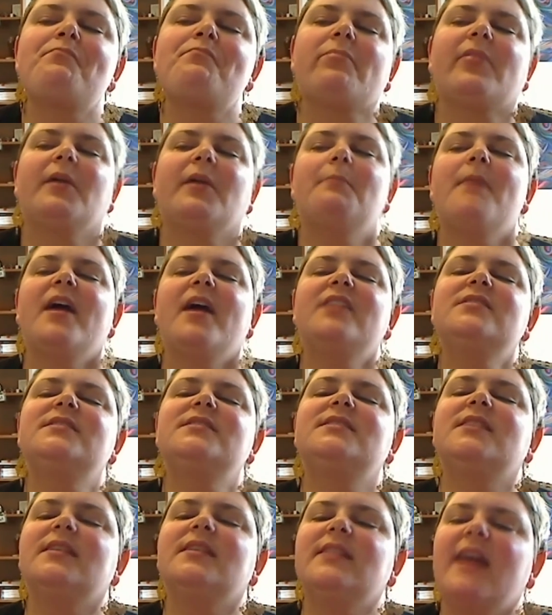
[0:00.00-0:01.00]
model
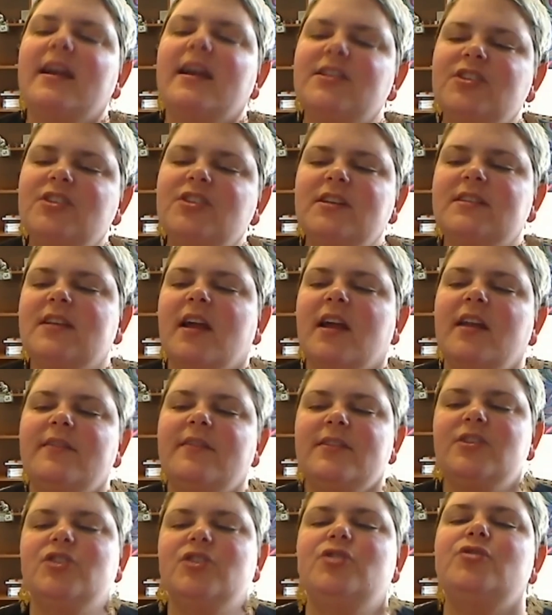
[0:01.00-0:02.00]
selection is kind of a
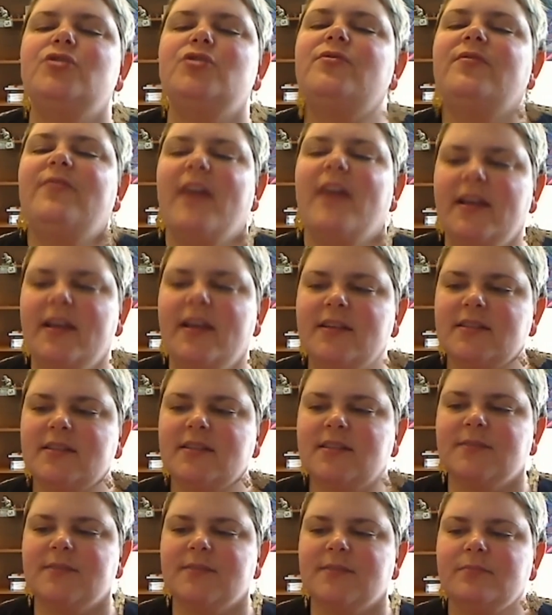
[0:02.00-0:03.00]

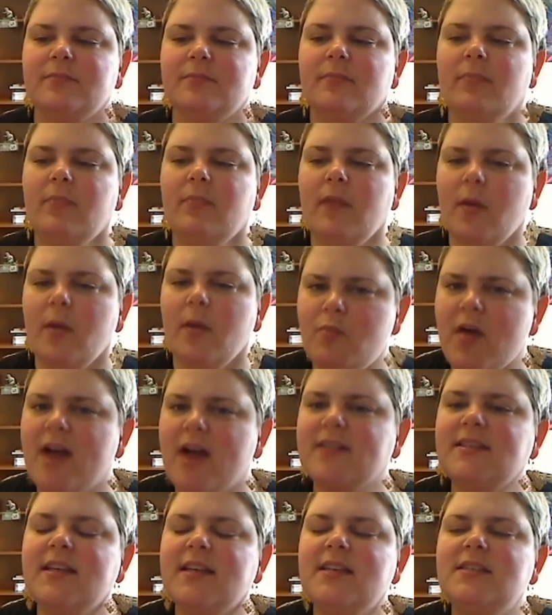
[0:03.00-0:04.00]
2-phased
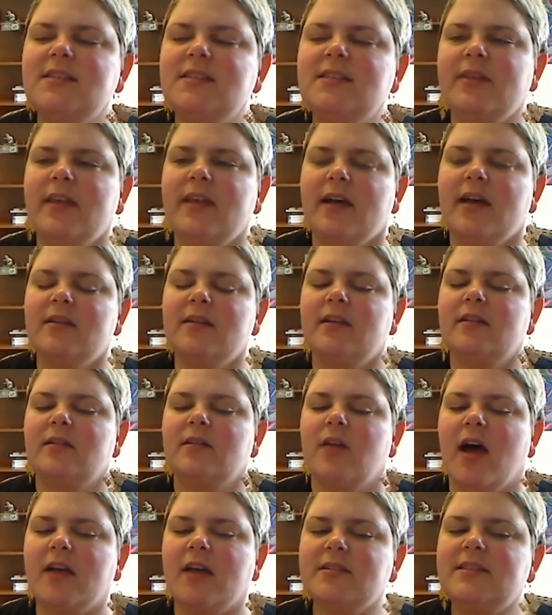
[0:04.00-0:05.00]
process with
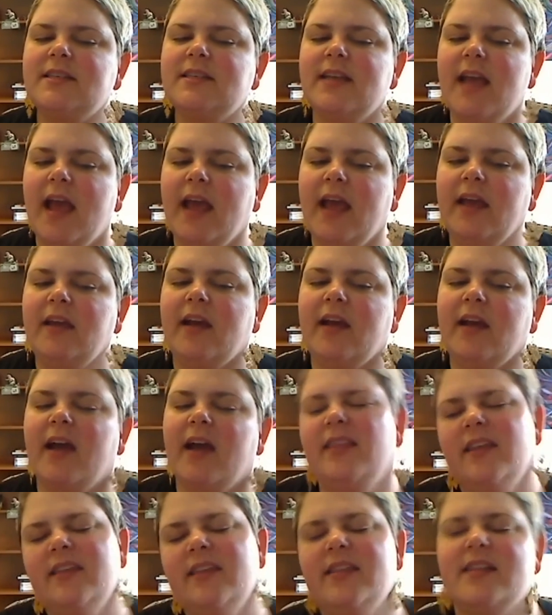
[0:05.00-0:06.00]
LTA. I
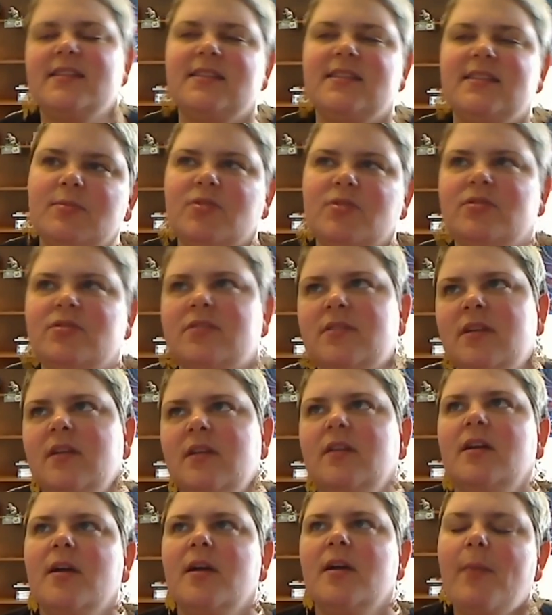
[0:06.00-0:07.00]
think that's the most
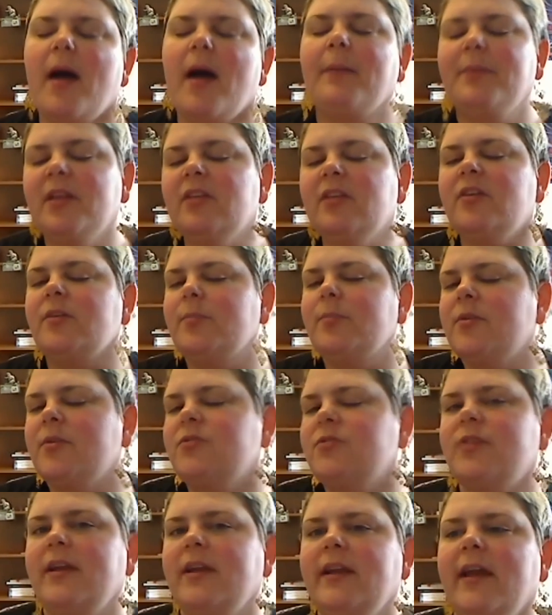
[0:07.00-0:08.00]
popular approach
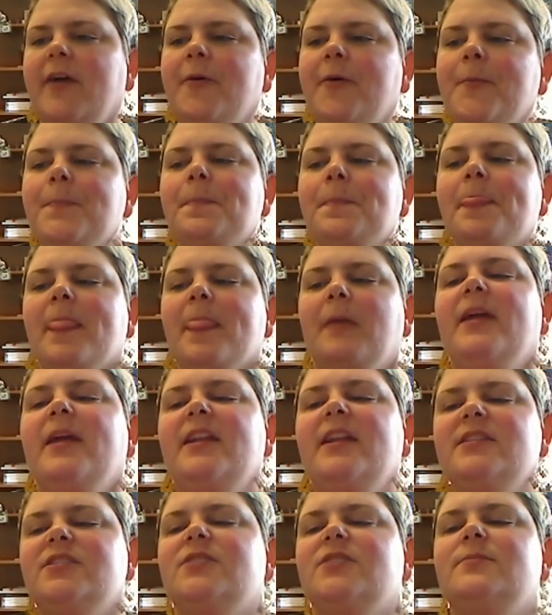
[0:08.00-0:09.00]
right now. But
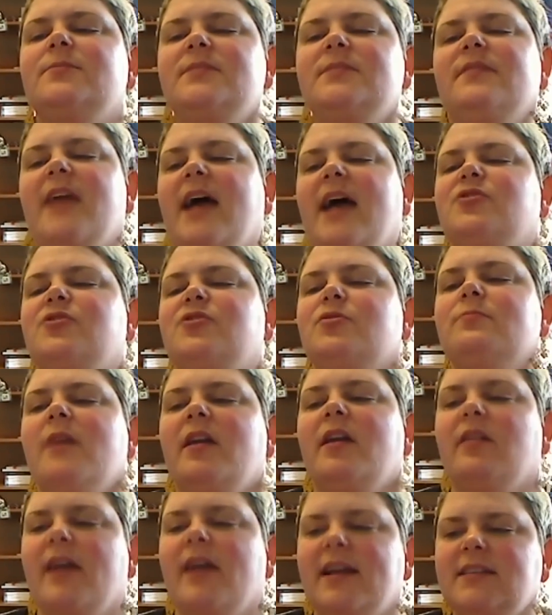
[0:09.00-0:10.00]
in terms of the actual
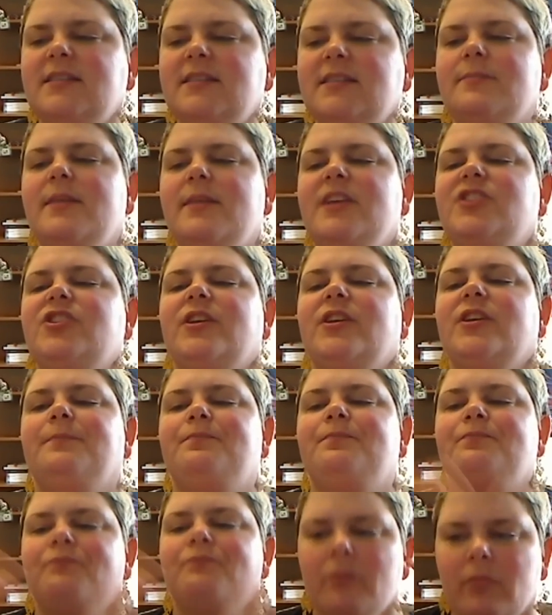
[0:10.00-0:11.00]
model
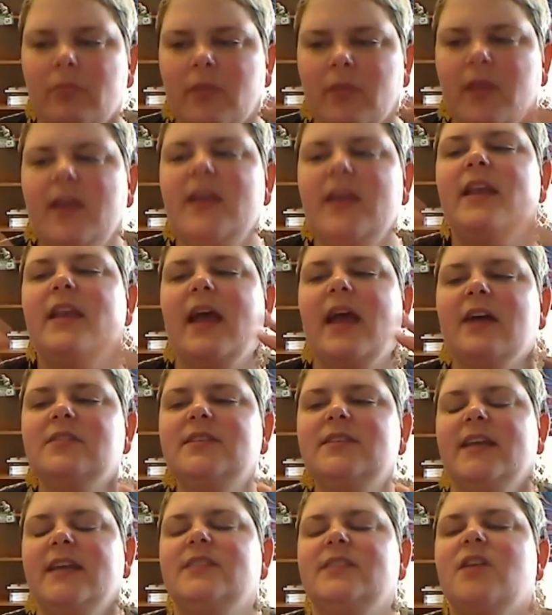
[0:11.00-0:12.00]
estimation, in
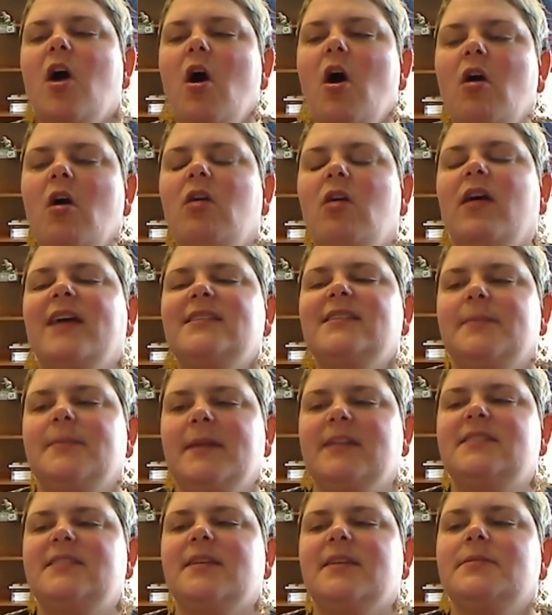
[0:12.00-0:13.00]
LTA, it's all
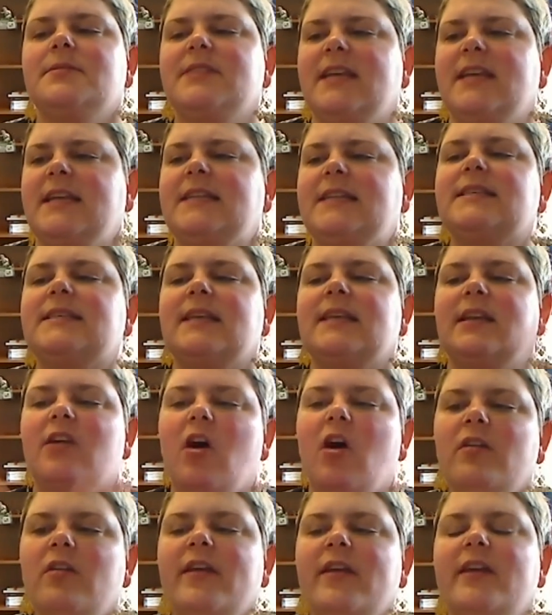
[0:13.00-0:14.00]
estimated simultaneously, and
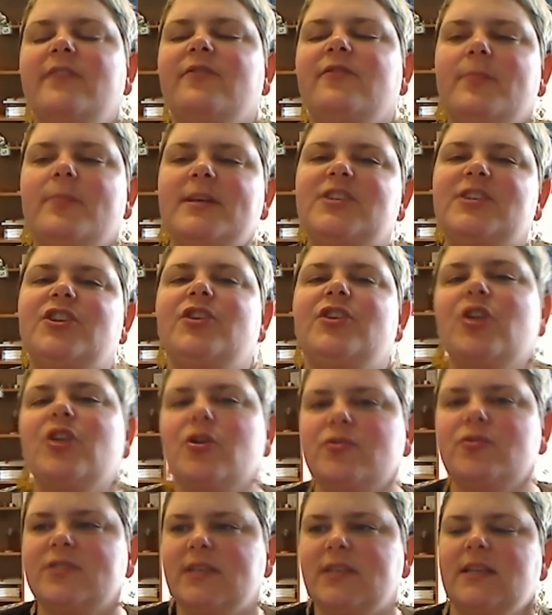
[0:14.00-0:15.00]
all that information
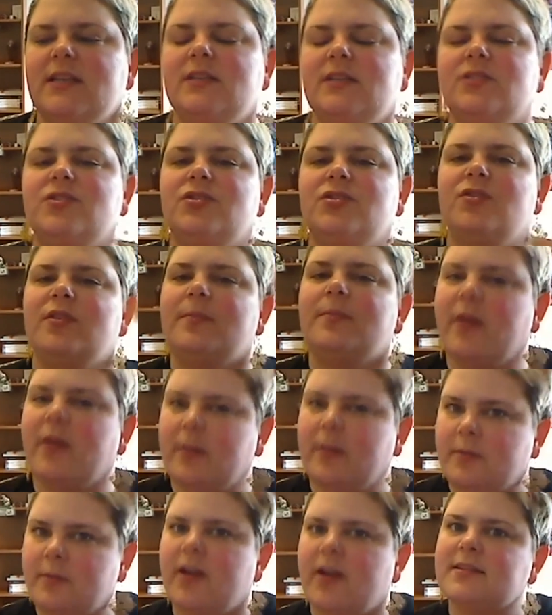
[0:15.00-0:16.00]
goes into the
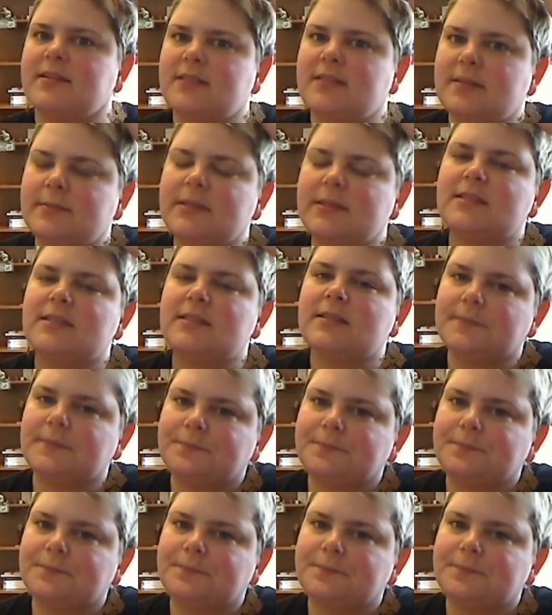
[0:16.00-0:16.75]
parameter estimates.